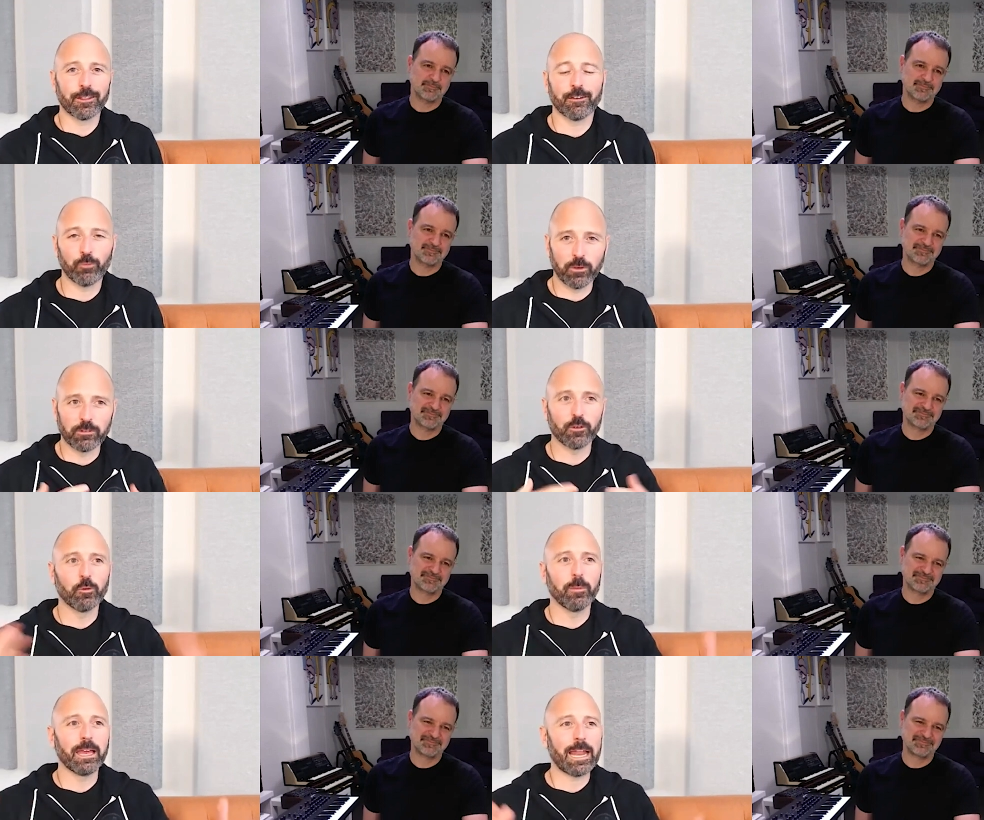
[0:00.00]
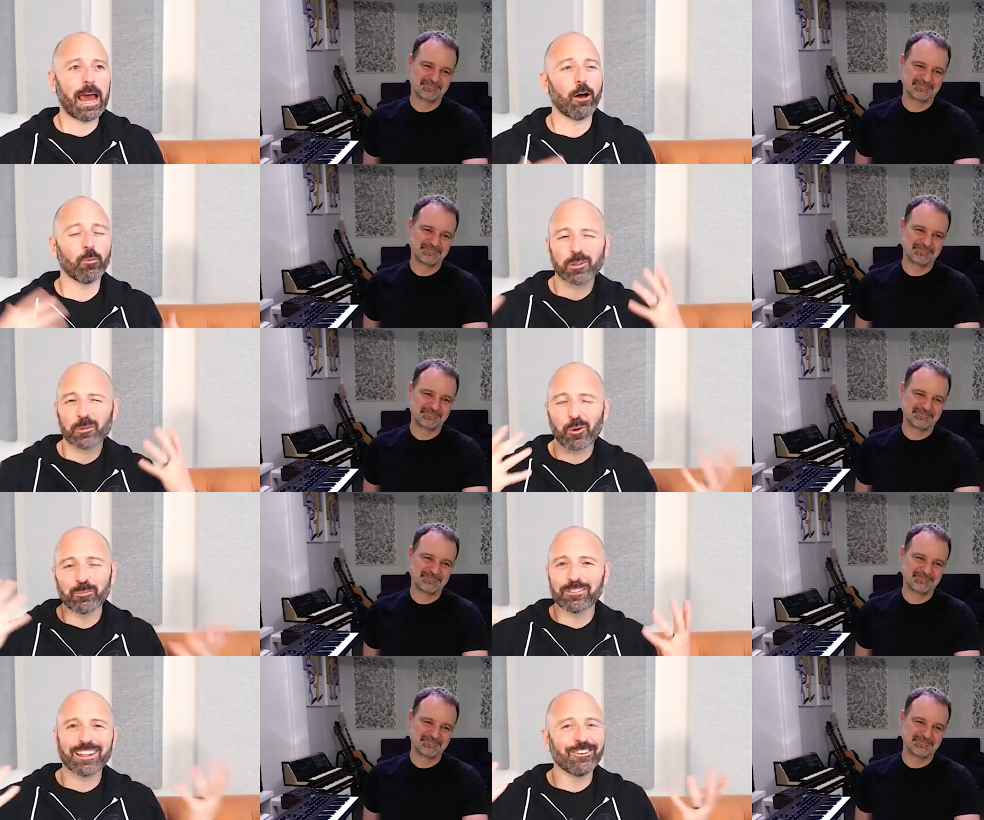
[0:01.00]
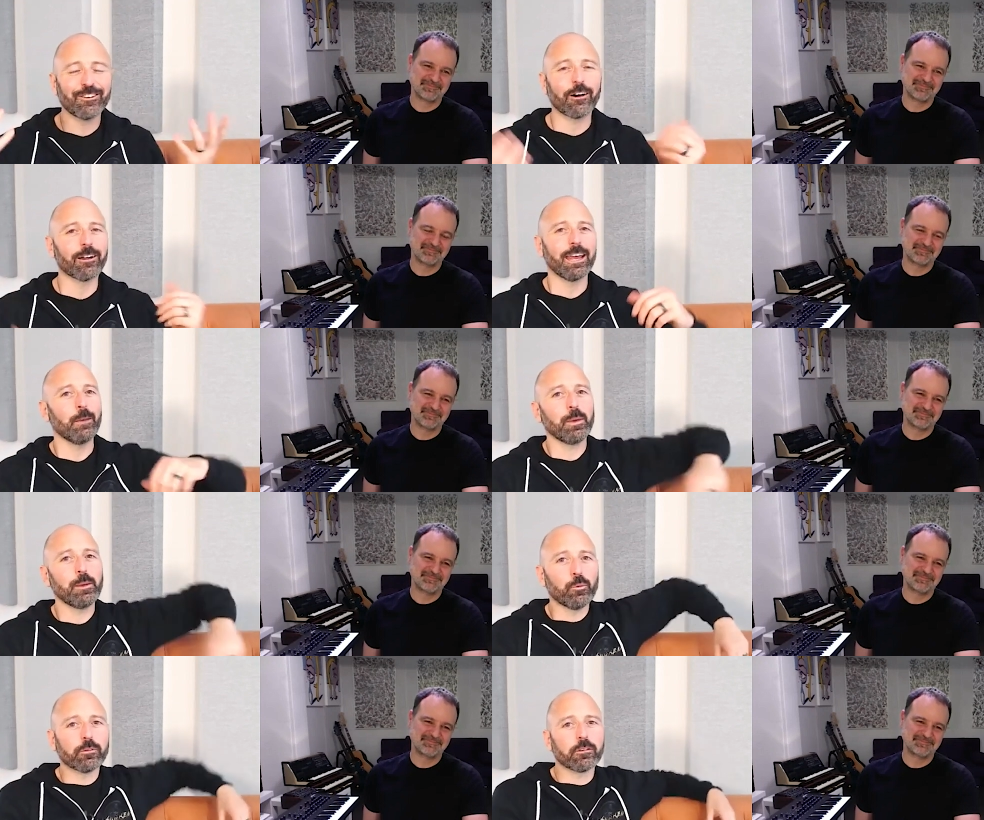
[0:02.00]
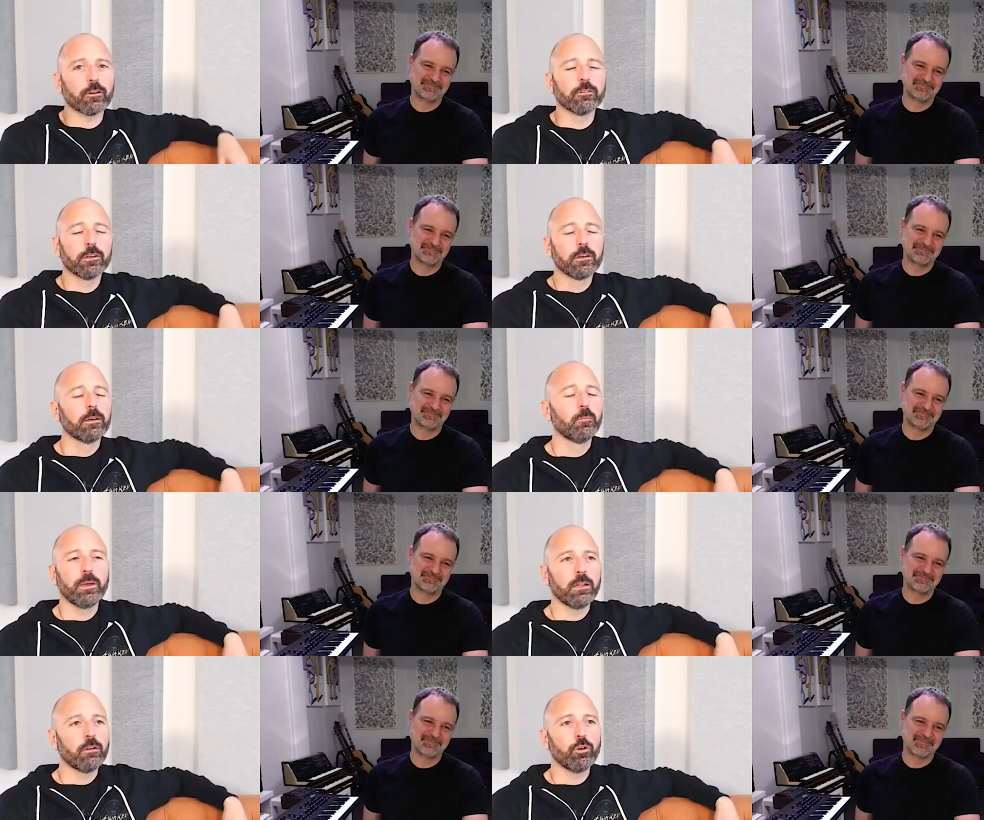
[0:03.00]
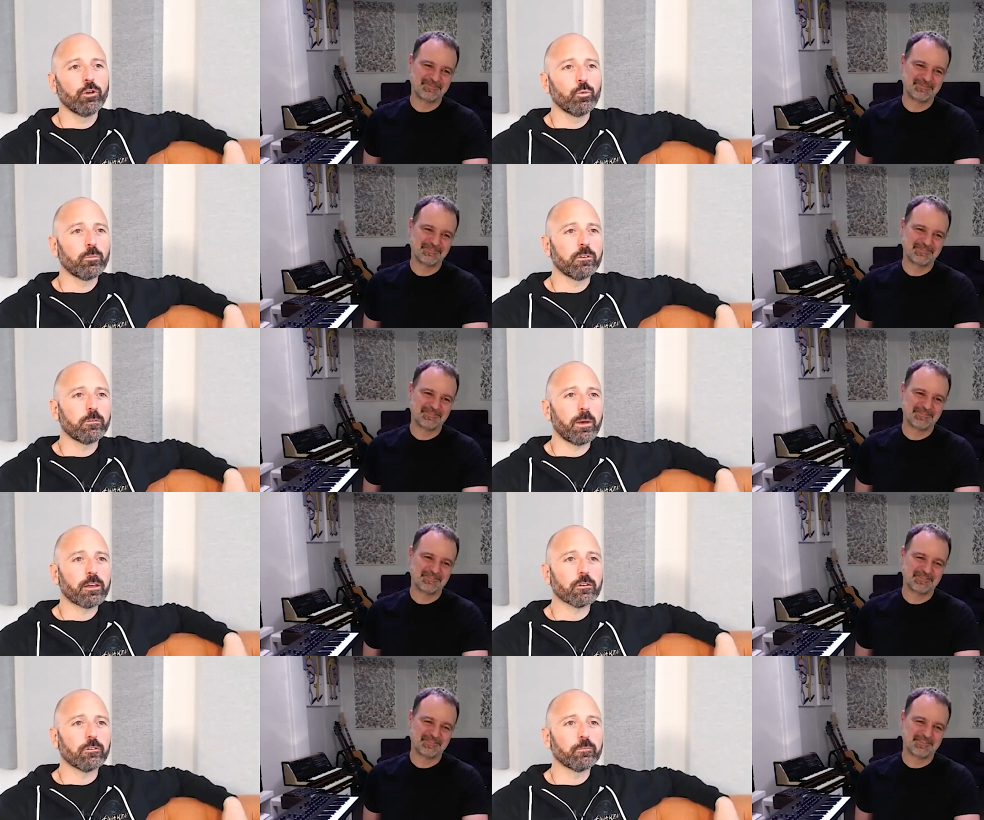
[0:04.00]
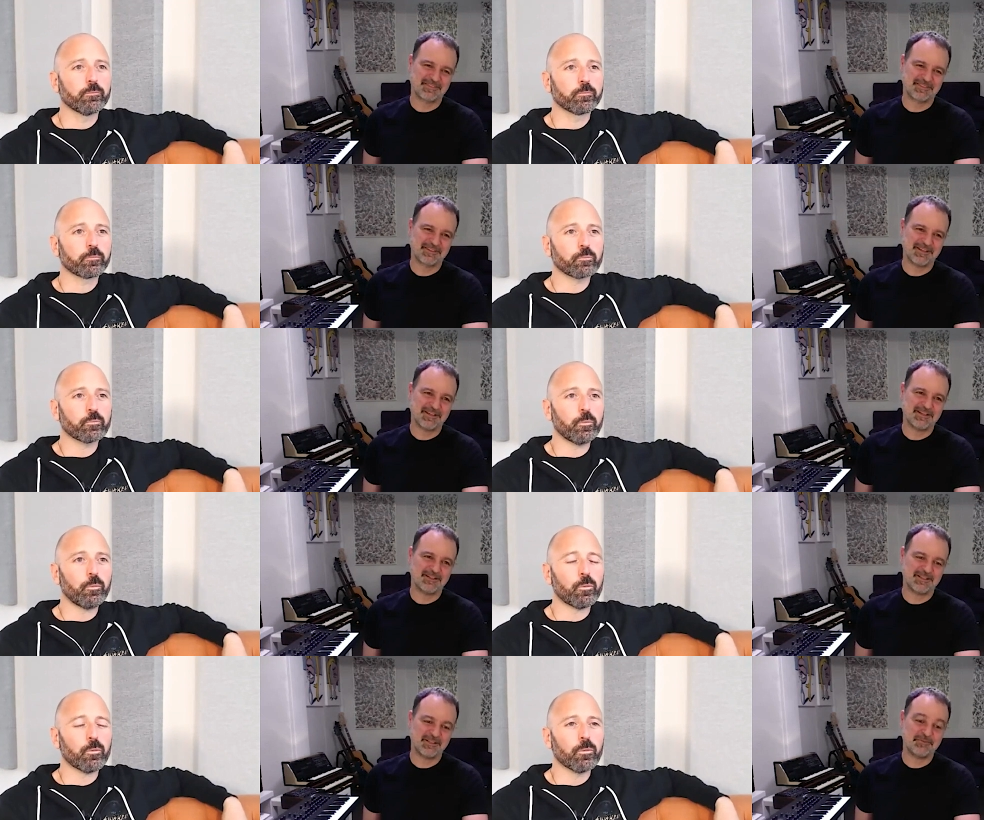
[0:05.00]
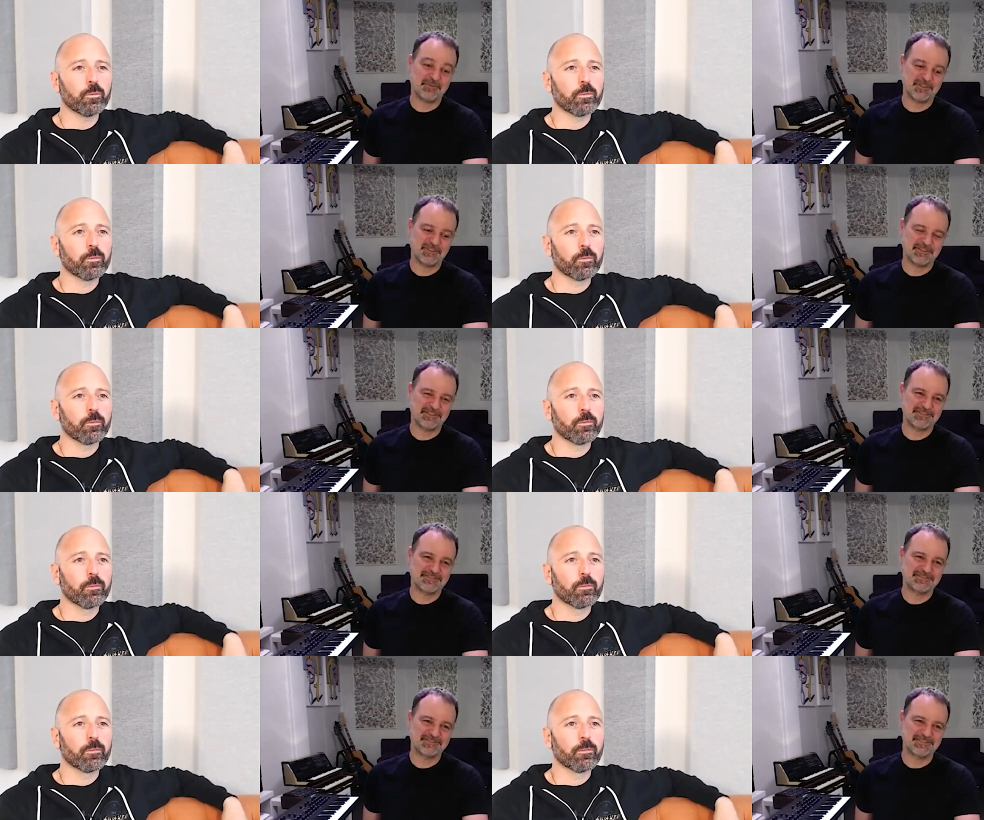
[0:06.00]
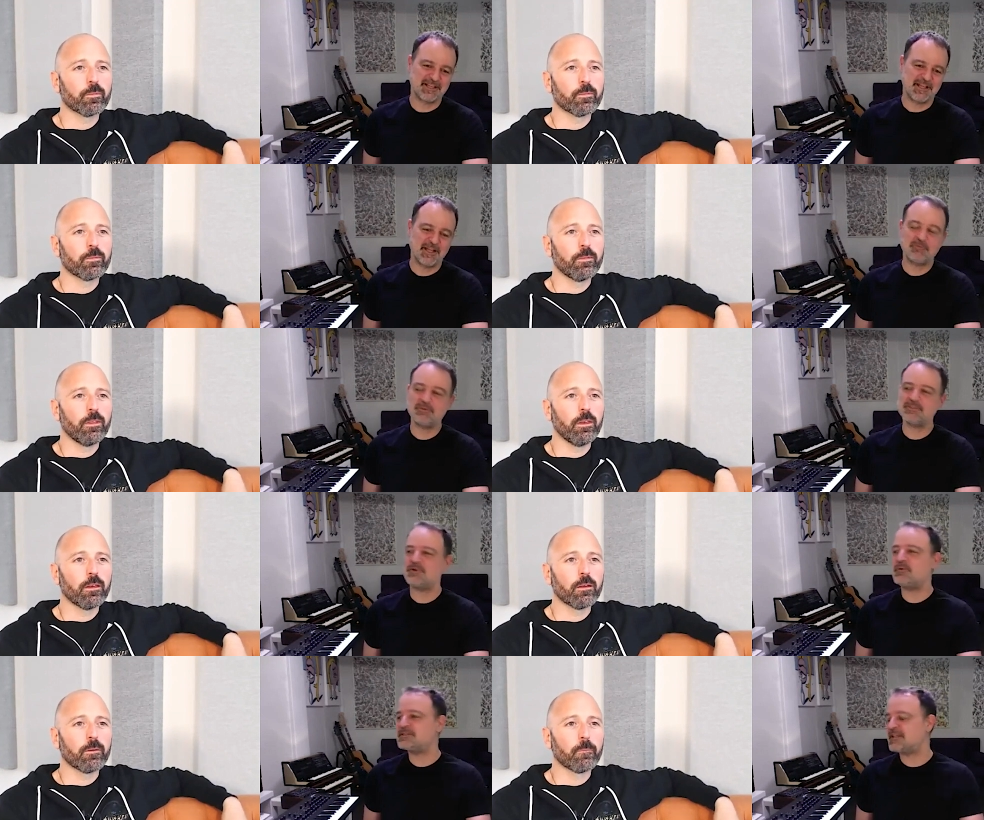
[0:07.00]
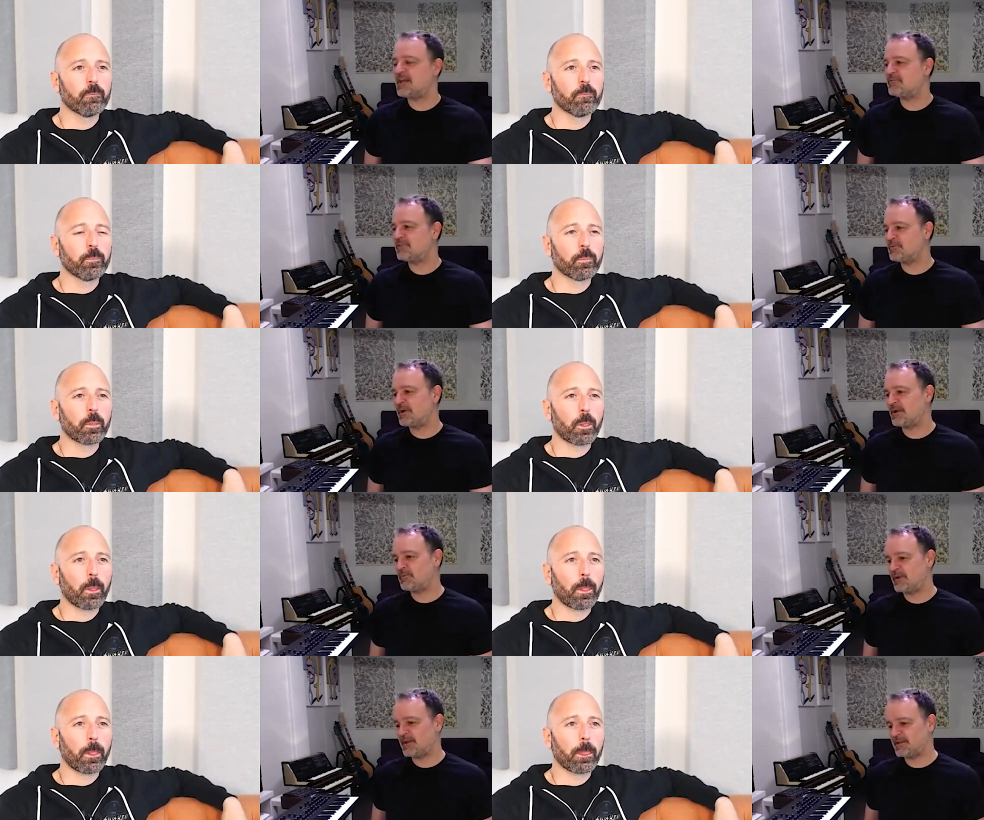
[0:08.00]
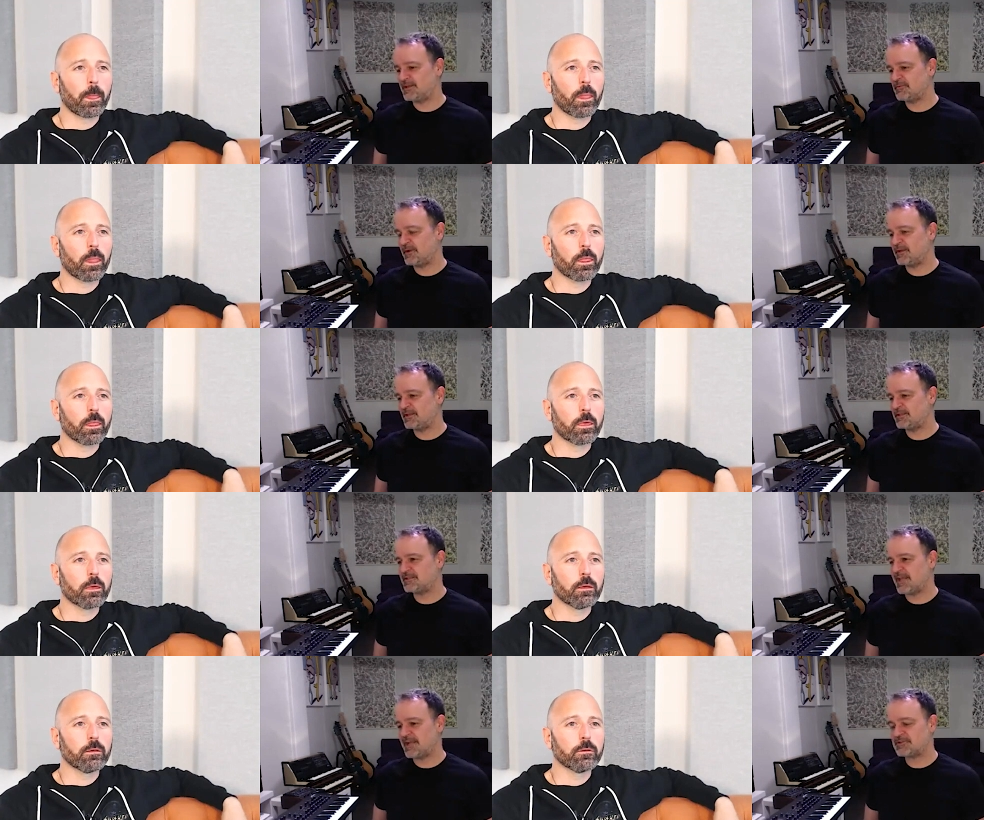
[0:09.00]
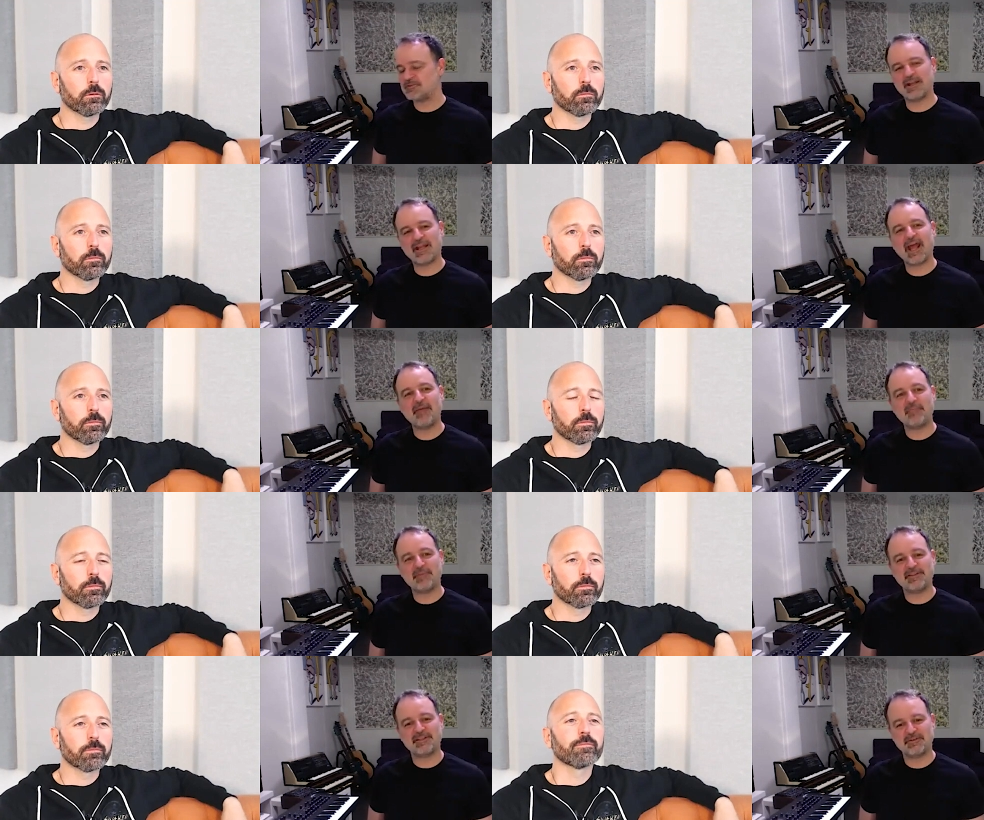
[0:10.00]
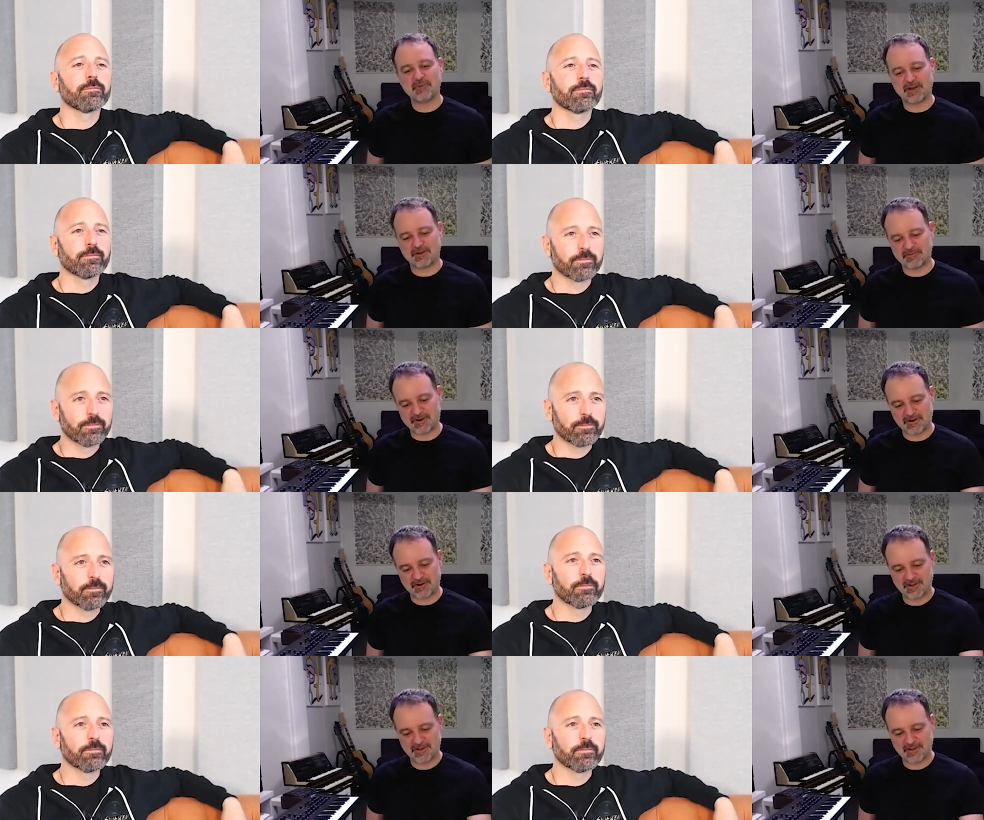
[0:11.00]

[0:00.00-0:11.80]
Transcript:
Speaker 1: that if we're zooming it out. But the problem is then you can't hear people. So being in a room would be special.
Speaker 2: It would it was always lovely when when when it naturally happened in one of our